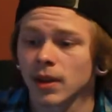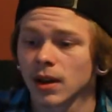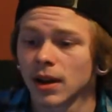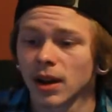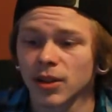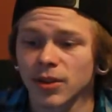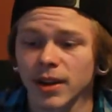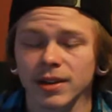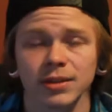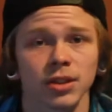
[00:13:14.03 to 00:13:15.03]
Another
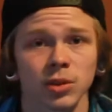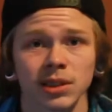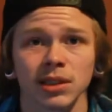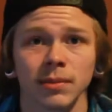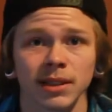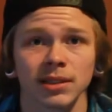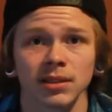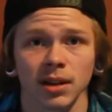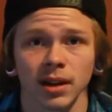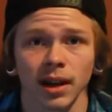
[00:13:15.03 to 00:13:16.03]
thing is the Twisted Messes
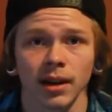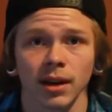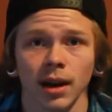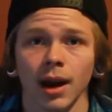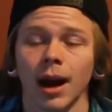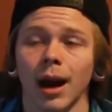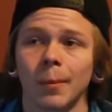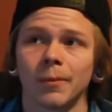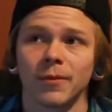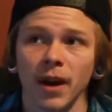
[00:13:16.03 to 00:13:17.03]
RDA.
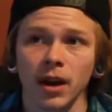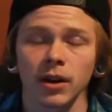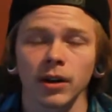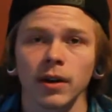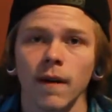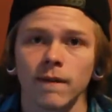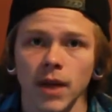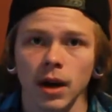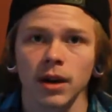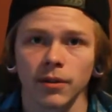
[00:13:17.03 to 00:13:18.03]
I'm very,
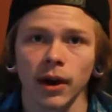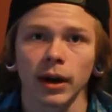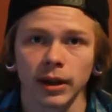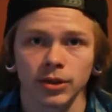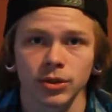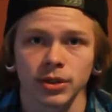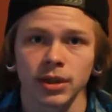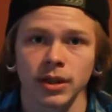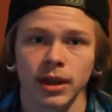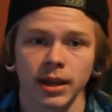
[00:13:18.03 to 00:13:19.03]
very, very
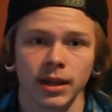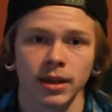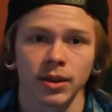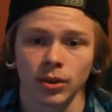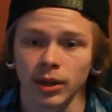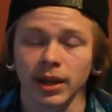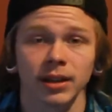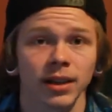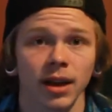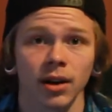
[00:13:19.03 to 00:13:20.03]
interested in looking
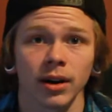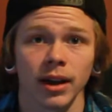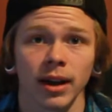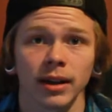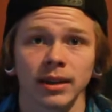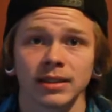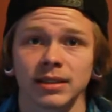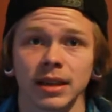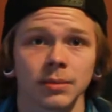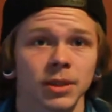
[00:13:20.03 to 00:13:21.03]
at that RDA. It
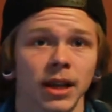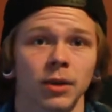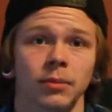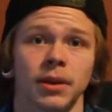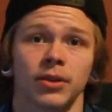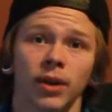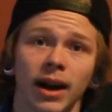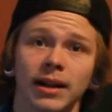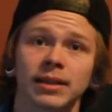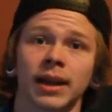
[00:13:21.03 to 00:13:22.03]
seems like it would be
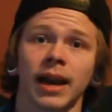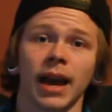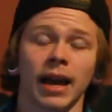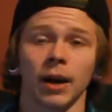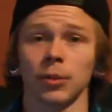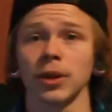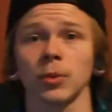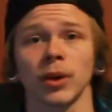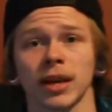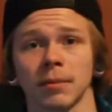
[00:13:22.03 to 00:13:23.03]
great, and I really
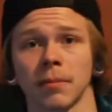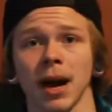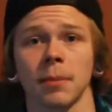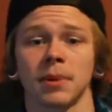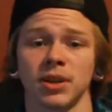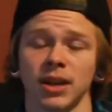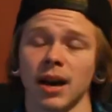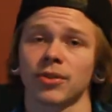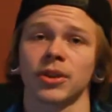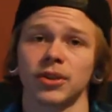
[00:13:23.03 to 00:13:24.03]
want to get my opinion
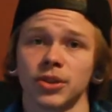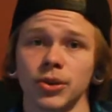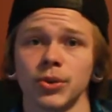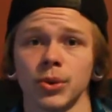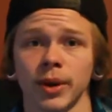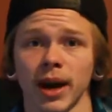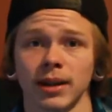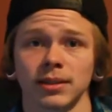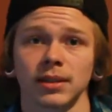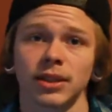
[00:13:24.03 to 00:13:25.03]
out there to you
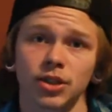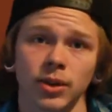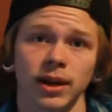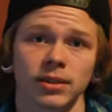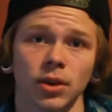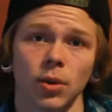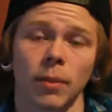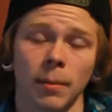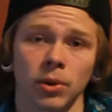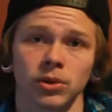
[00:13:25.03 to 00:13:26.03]
guys and let you guys know what
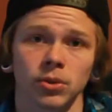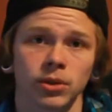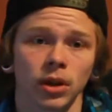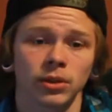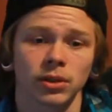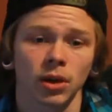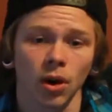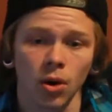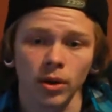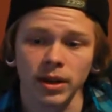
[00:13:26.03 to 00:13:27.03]
my personal thoughts are
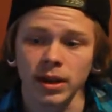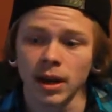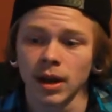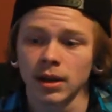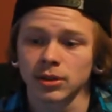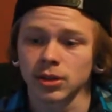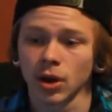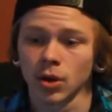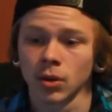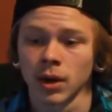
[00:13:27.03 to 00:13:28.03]
on it.
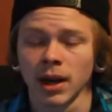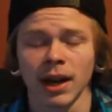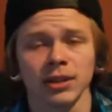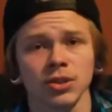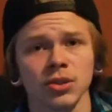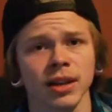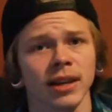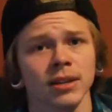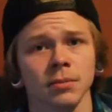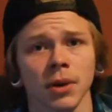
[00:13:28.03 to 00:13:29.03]
So as soon as I
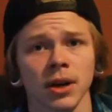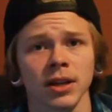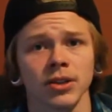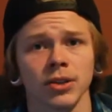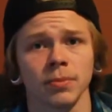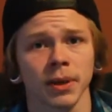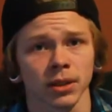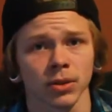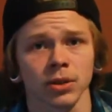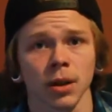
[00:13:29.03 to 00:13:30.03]
get the money to pick
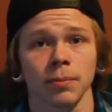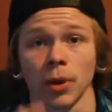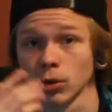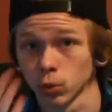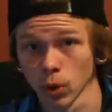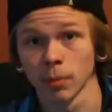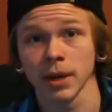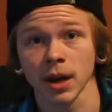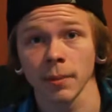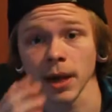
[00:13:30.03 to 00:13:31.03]
those up, those will be
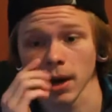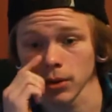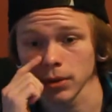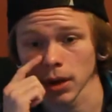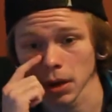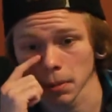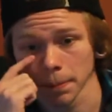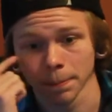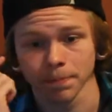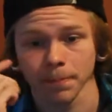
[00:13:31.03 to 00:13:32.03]
coming out.
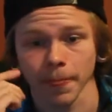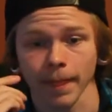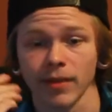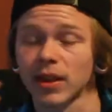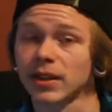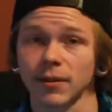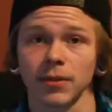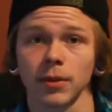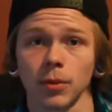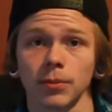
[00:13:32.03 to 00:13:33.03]
That
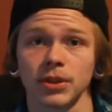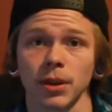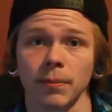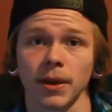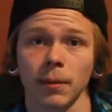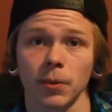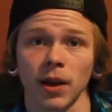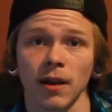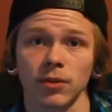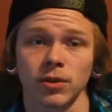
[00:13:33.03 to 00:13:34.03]
definitely will be something I'm going
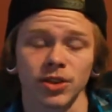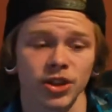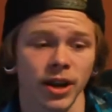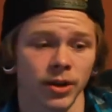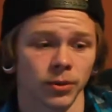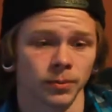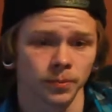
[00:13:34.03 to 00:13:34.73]
to have on the channel.